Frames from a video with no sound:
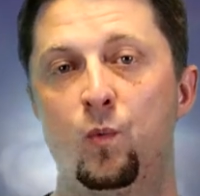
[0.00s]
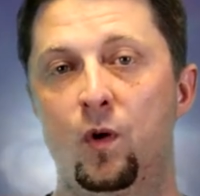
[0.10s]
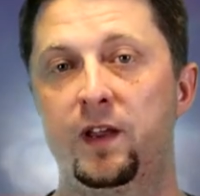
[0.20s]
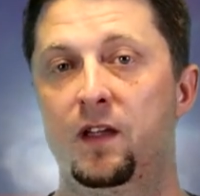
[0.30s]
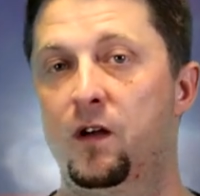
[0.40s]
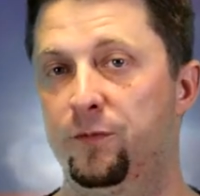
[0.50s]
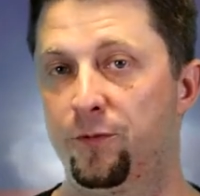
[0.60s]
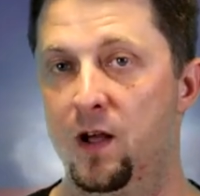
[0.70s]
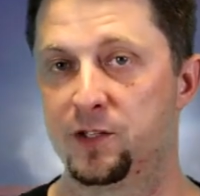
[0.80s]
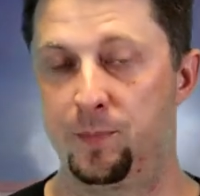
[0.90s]
are working on
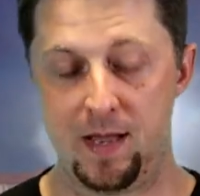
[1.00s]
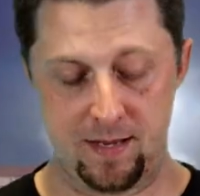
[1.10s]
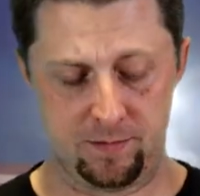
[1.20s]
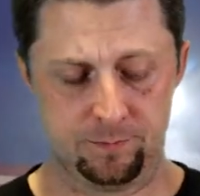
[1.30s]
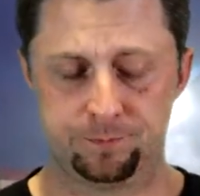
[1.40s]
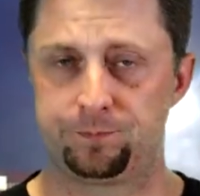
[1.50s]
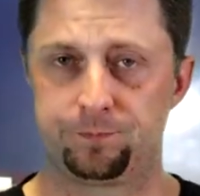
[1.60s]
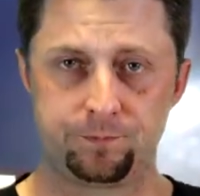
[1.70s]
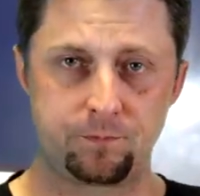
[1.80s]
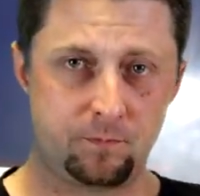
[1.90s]
frostbite.
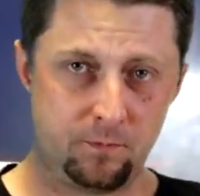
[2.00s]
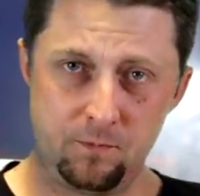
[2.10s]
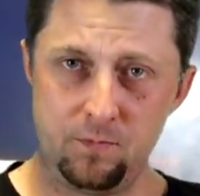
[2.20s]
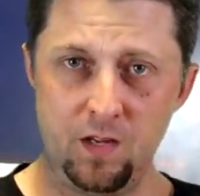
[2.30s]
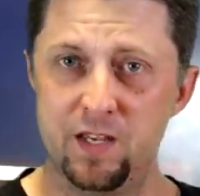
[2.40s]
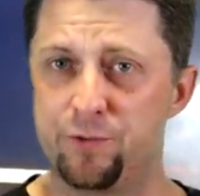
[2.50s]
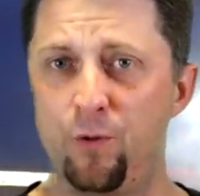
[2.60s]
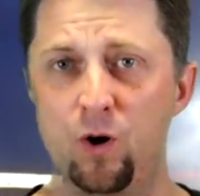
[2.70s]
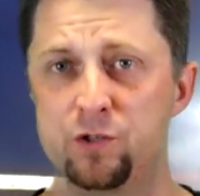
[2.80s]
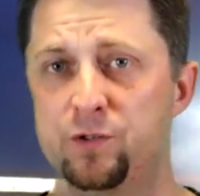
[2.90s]
As
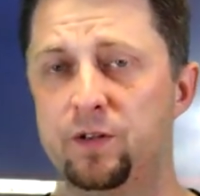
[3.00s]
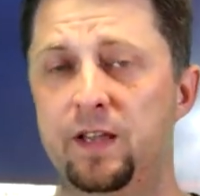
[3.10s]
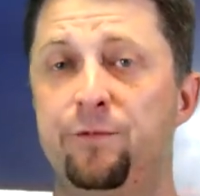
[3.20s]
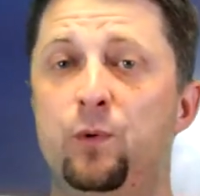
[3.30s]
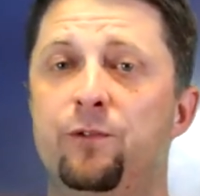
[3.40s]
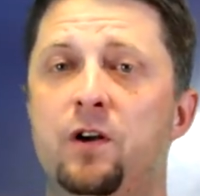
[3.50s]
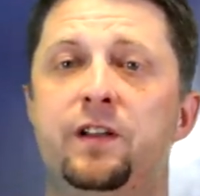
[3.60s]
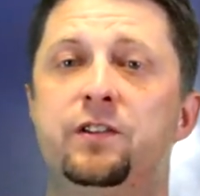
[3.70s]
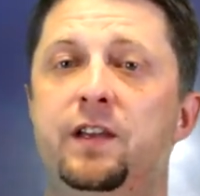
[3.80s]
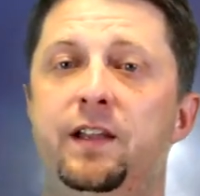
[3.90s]
far as if we
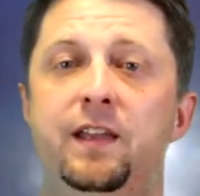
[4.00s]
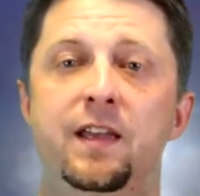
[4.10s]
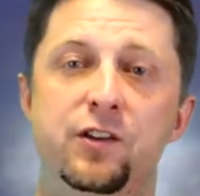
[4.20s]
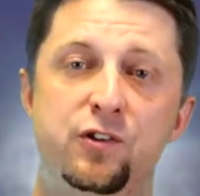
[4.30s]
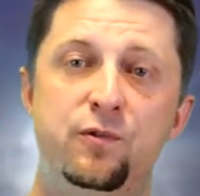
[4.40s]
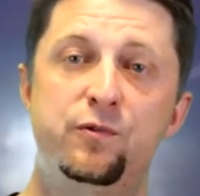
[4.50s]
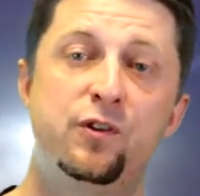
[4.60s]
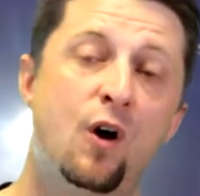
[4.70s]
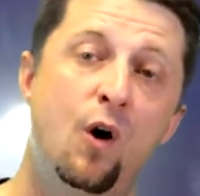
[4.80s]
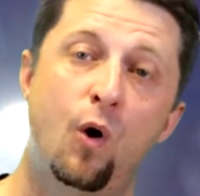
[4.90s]
run into any
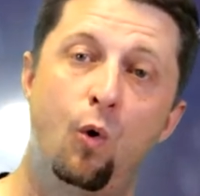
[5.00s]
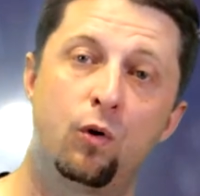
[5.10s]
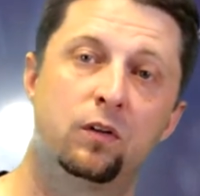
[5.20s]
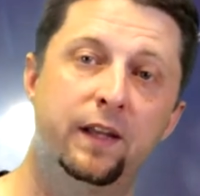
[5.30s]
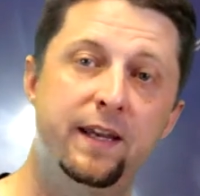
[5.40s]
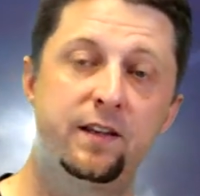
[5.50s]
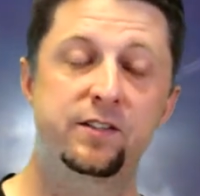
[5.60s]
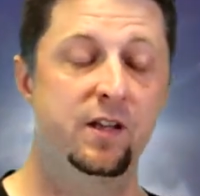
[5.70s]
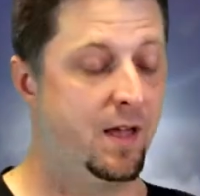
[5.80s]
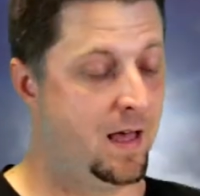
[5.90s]
issues or
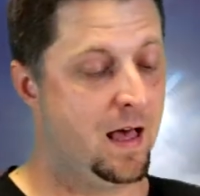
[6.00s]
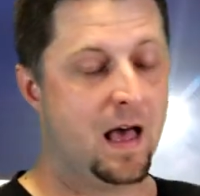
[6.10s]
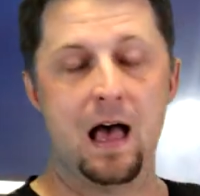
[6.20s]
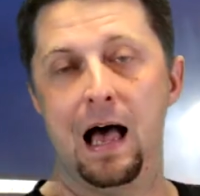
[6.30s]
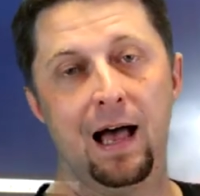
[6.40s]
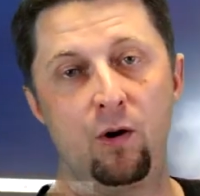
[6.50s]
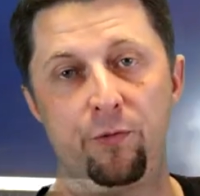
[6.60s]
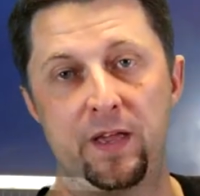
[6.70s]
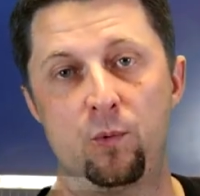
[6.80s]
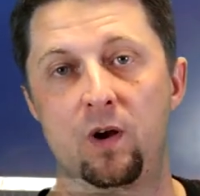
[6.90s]
leaks, I
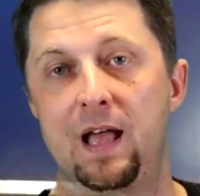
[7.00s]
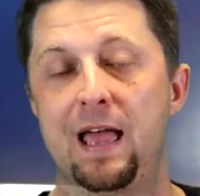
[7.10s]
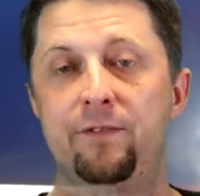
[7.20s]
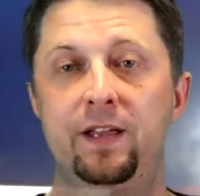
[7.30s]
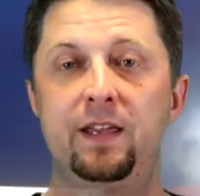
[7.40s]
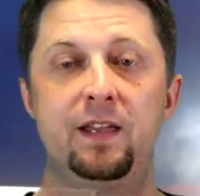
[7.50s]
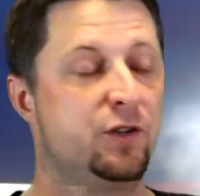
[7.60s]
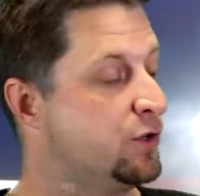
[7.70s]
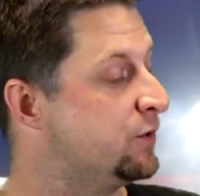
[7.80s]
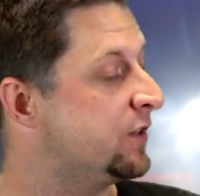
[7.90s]
don't think we're gonna have any
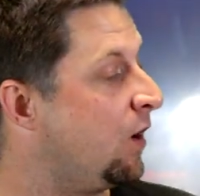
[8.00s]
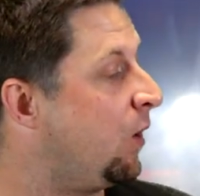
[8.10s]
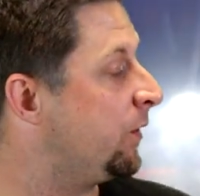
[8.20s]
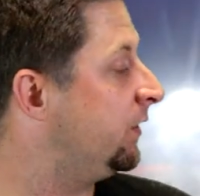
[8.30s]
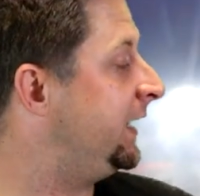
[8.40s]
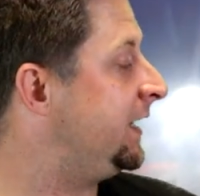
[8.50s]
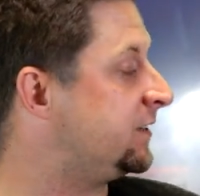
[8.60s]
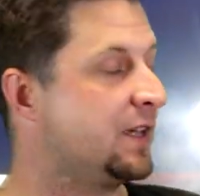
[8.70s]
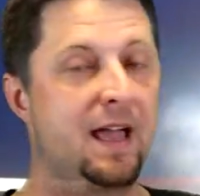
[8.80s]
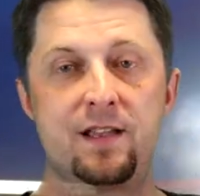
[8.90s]
issues at all with
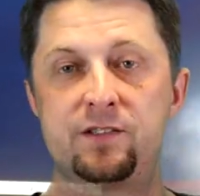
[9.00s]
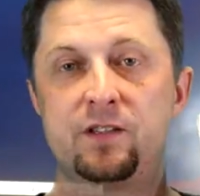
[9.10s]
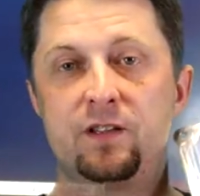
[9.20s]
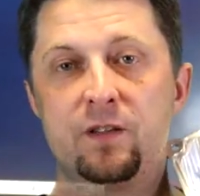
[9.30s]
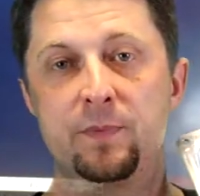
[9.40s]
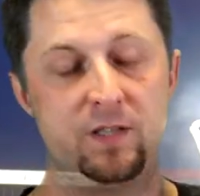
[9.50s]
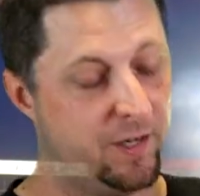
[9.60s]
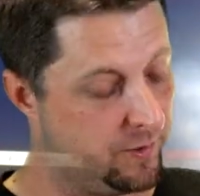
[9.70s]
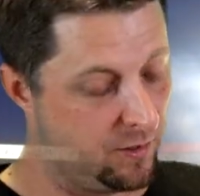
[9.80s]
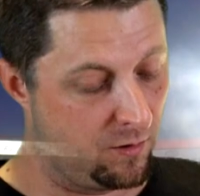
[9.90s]
leaks, as the
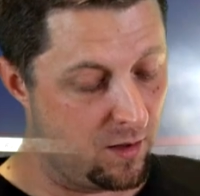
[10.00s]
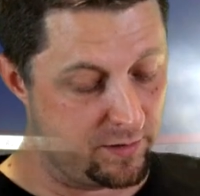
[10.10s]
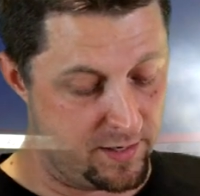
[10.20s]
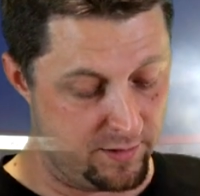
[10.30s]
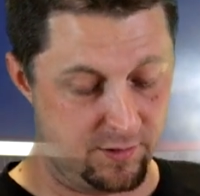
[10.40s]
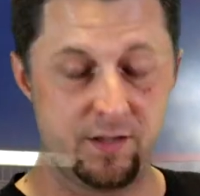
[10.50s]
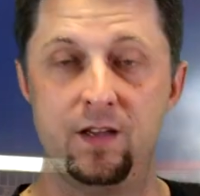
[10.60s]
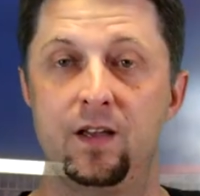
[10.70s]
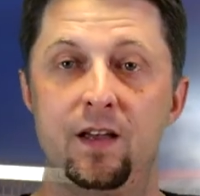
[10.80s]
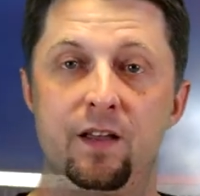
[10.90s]
material on this
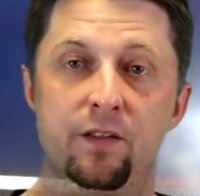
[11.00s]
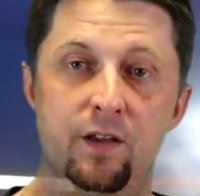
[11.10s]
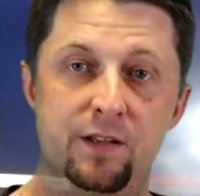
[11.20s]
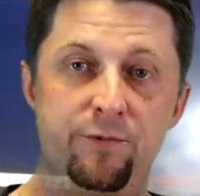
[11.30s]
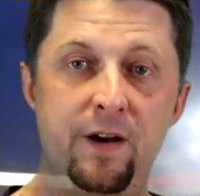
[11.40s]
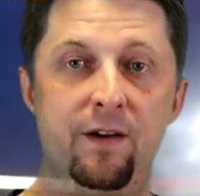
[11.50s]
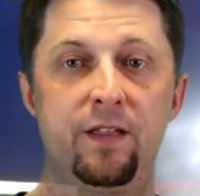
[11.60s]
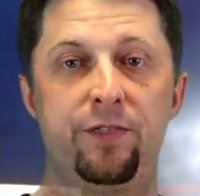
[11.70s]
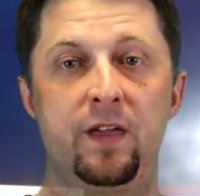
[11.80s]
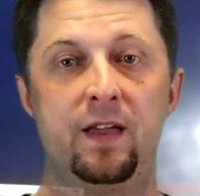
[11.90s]
is
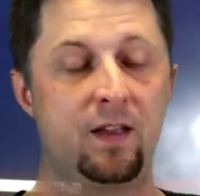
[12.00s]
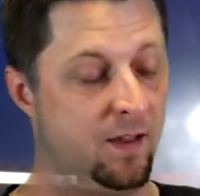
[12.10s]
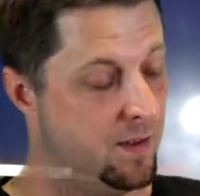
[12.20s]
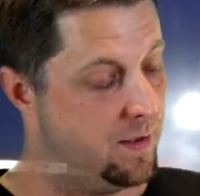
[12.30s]
very thick